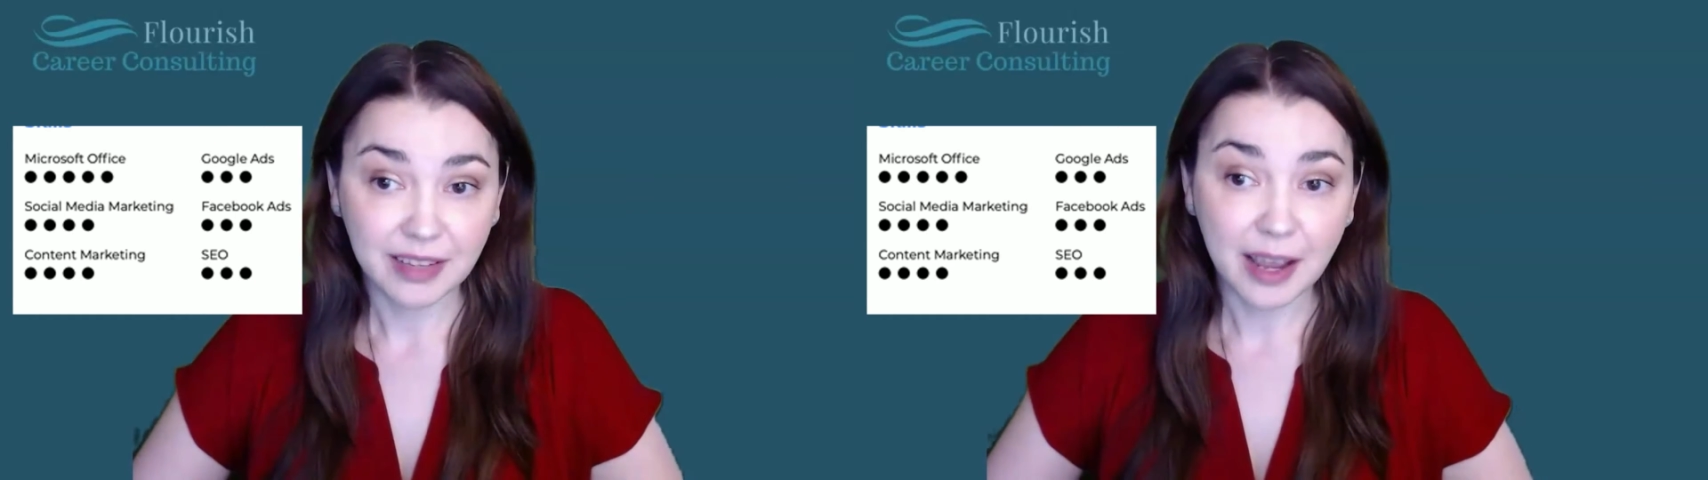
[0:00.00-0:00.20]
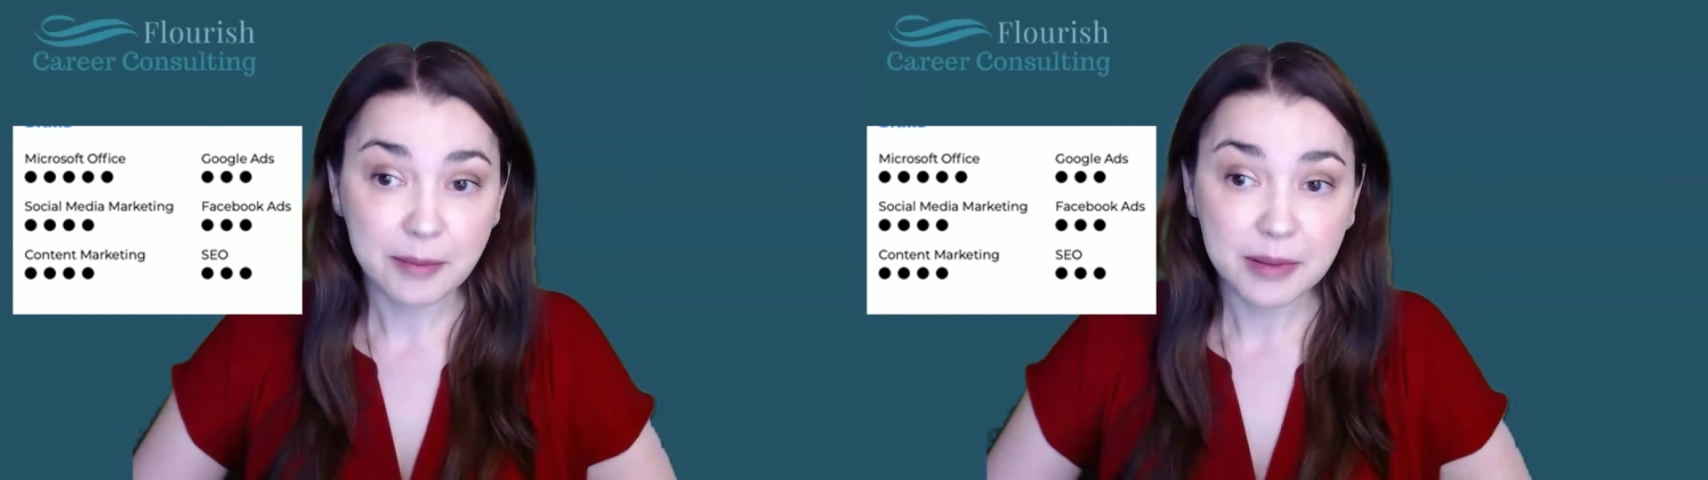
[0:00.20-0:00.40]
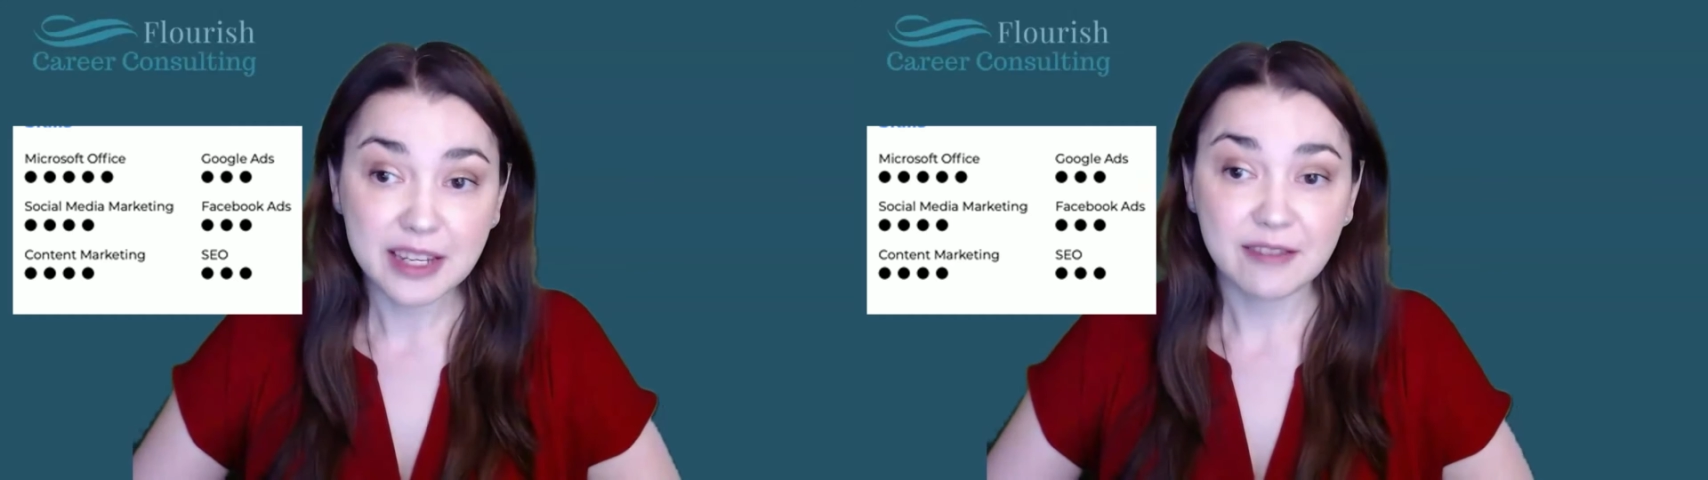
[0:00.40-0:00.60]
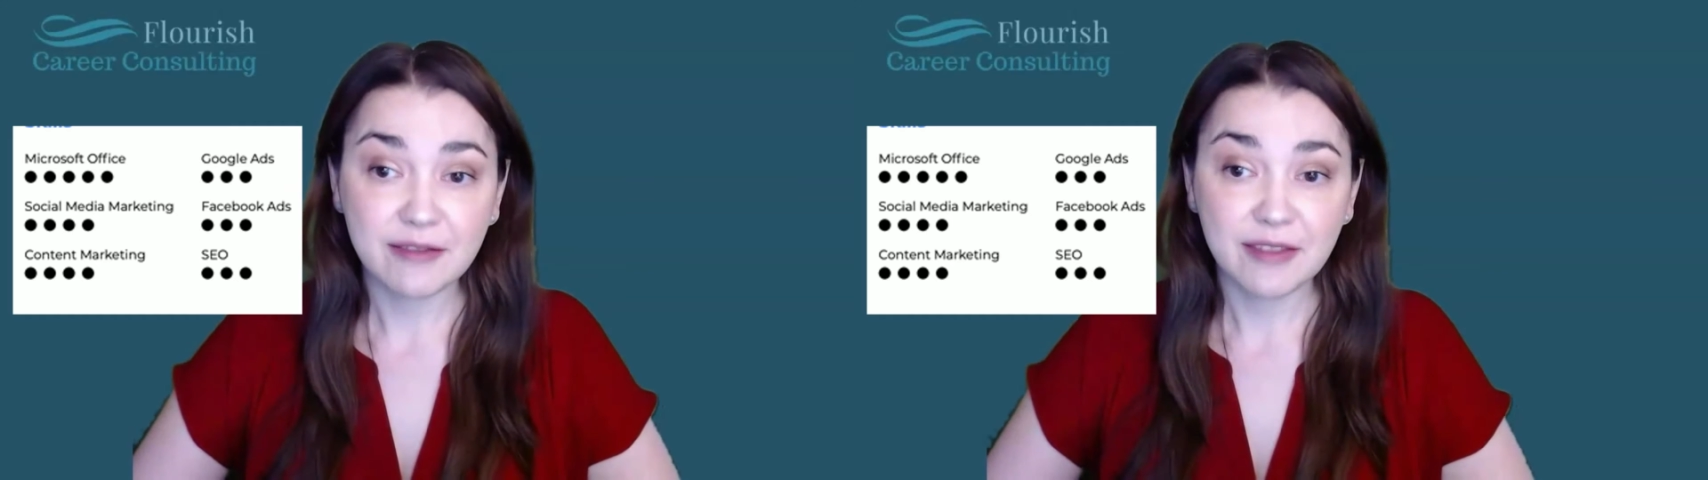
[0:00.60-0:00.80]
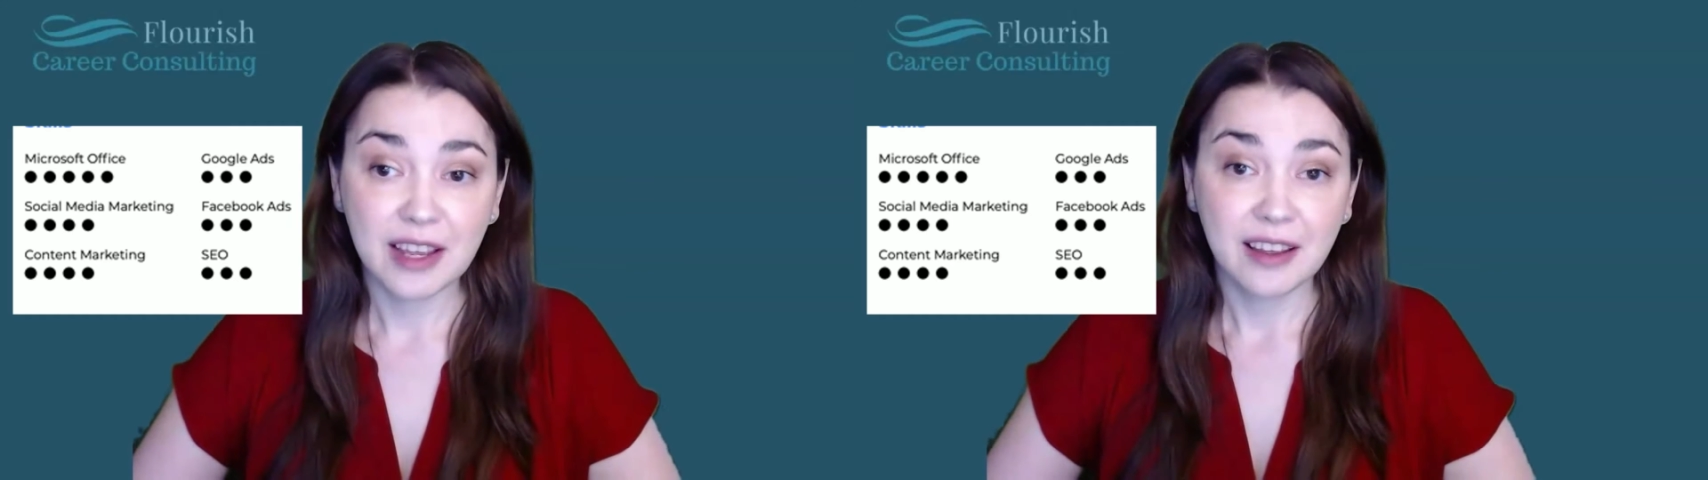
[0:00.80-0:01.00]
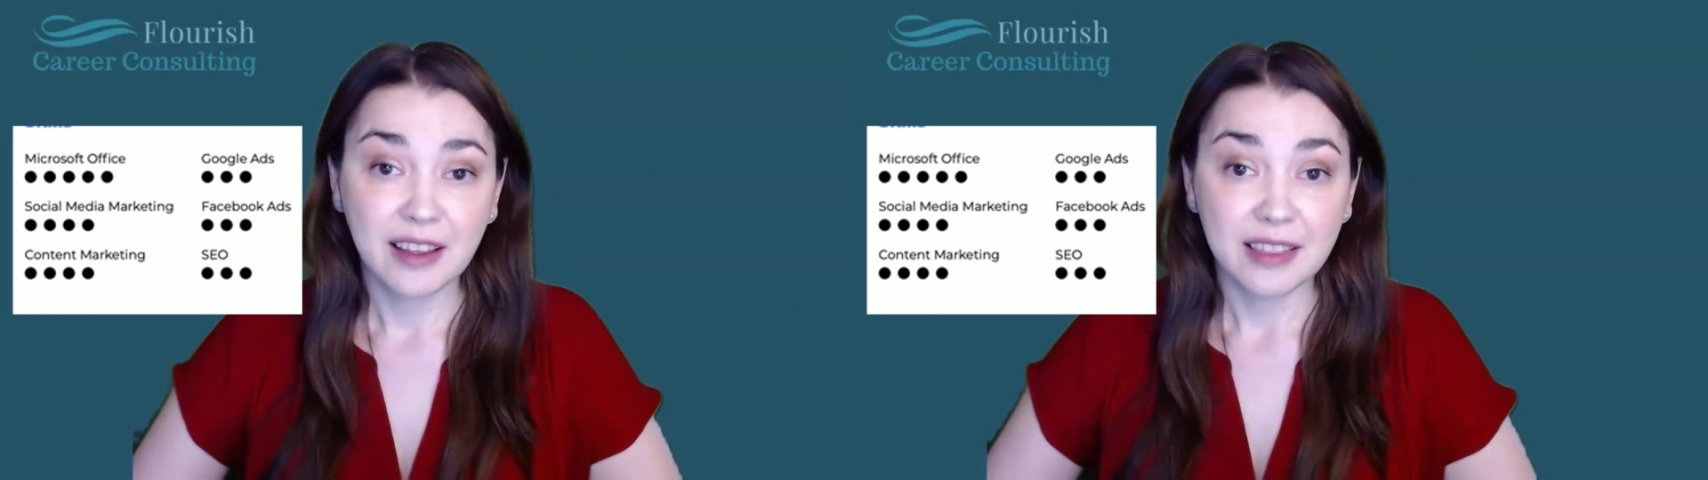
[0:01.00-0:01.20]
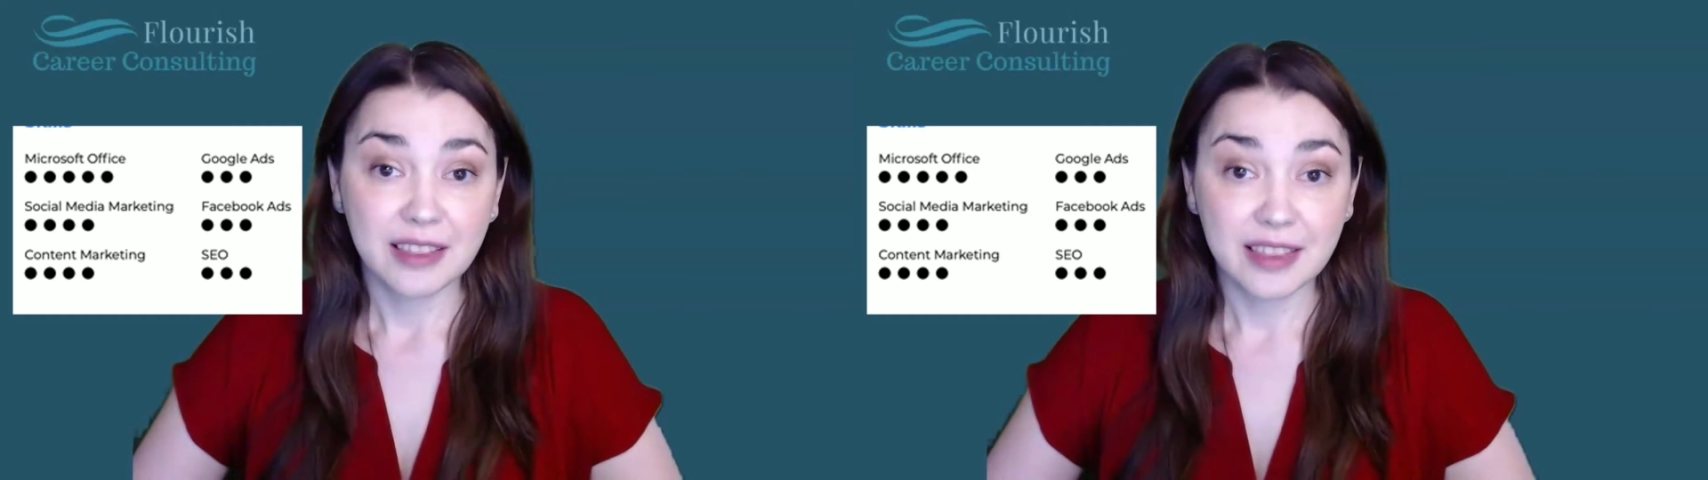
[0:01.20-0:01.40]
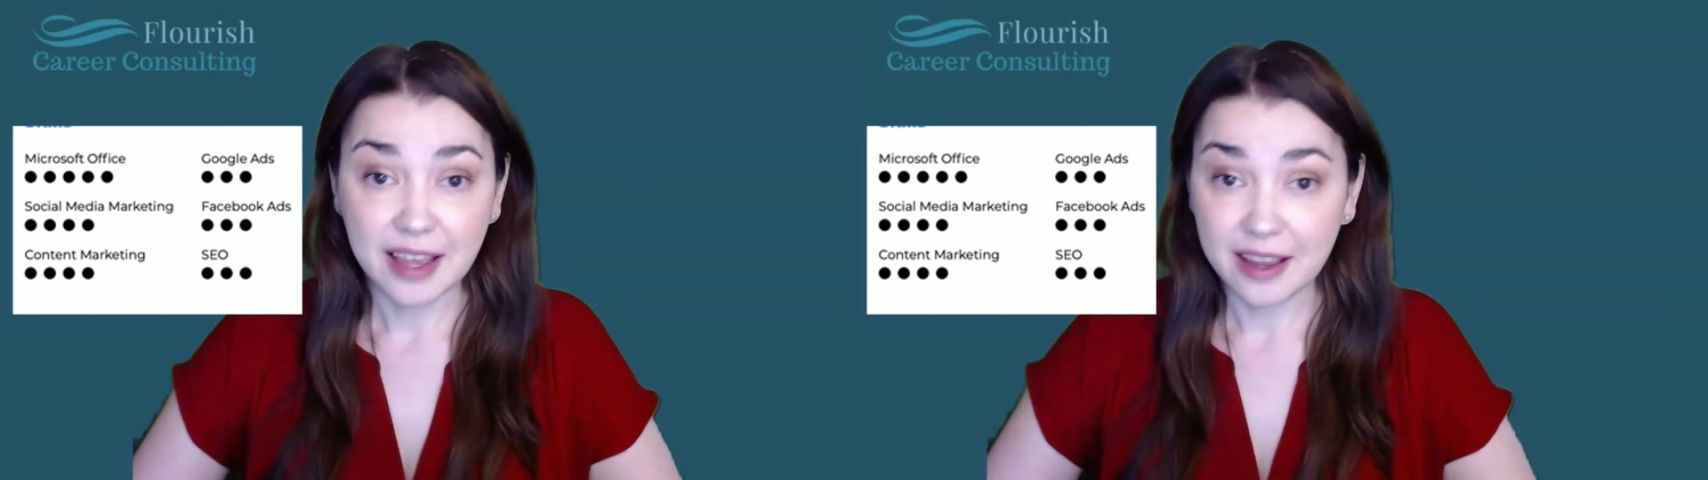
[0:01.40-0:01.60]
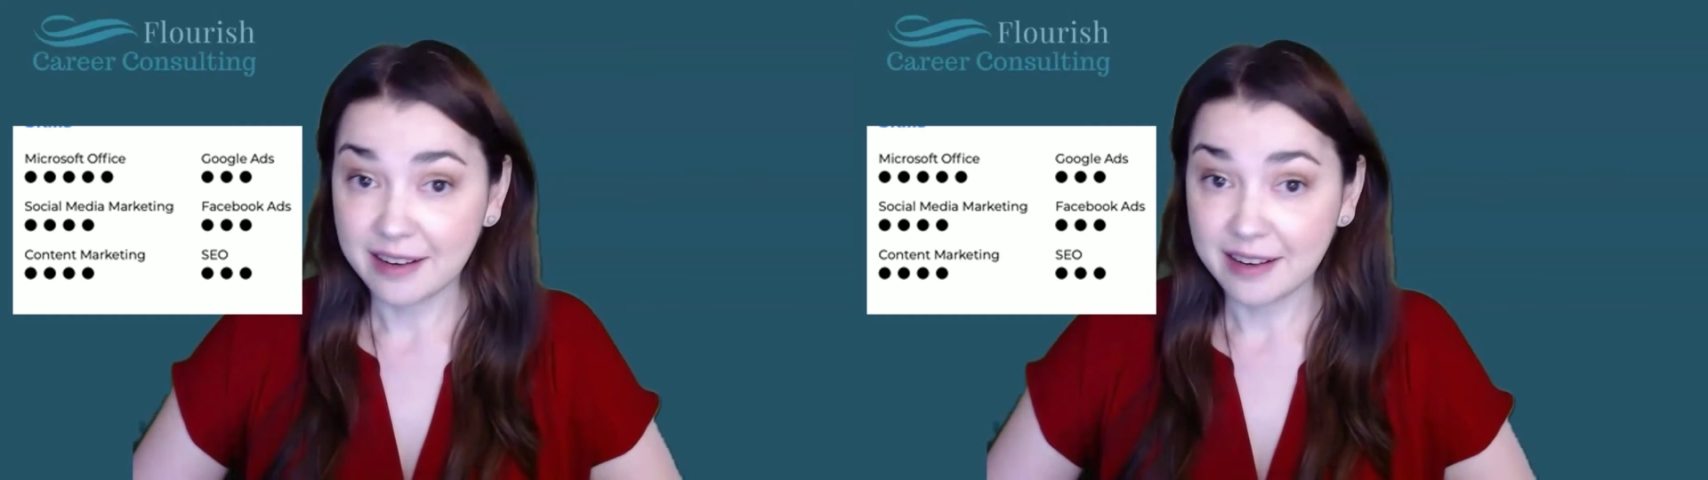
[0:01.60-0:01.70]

I believe that